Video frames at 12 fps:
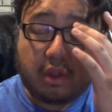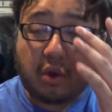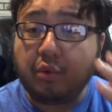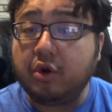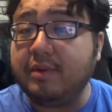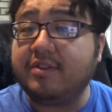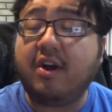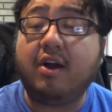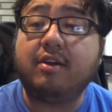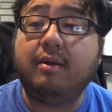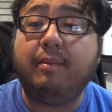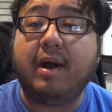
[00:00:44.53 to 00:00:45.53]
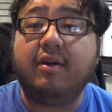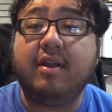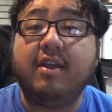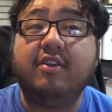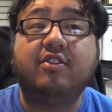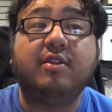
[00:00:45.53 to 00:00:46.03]
we're going to be talking
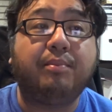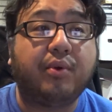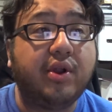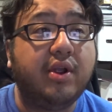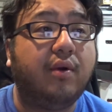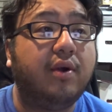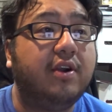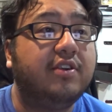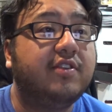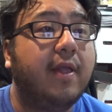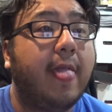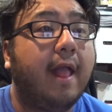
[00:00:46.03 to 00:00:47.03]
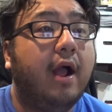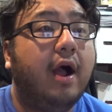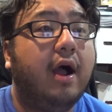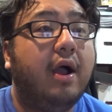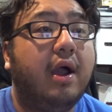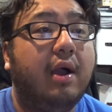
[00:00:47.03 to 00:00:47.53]
about is the pre-orders.
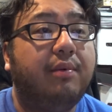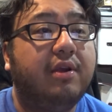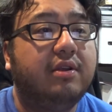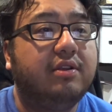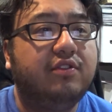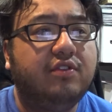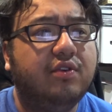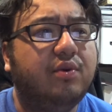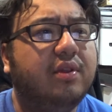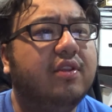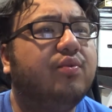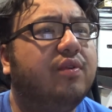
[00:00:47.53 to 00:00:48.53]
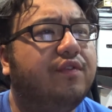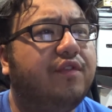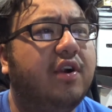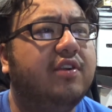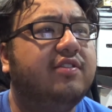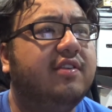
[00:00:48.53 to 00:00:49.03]
I'll do this one
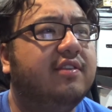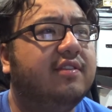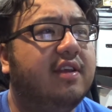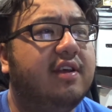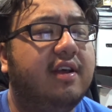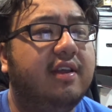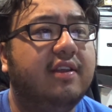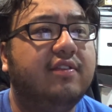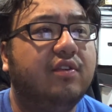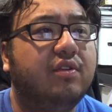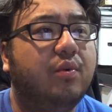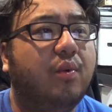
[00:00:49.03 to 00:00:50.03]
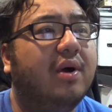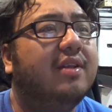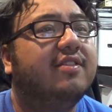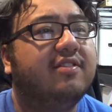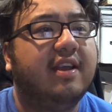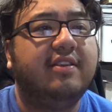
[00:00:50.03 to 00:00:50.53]
first since it's only
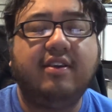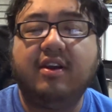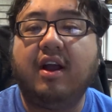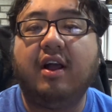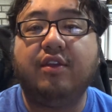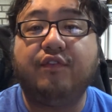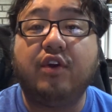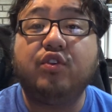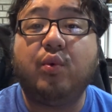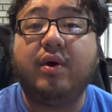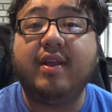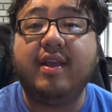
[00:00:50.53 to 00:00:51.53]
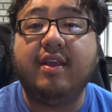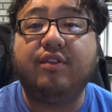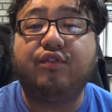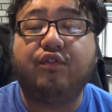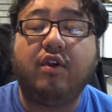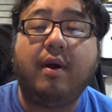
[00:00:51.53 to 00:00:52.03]
one site here. The first one is
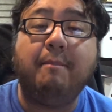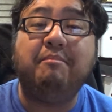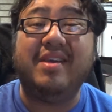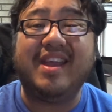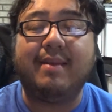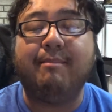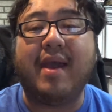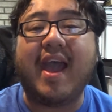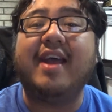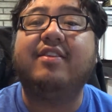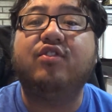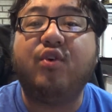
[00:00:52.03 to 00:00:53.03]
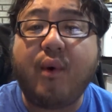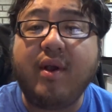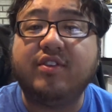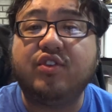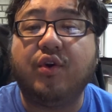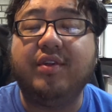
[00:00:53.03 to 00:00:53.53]
from Big Bad Toy
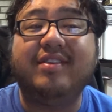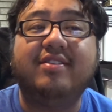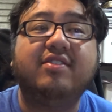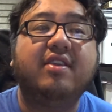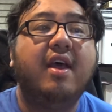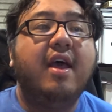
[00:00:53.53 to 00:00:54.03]
Store. This is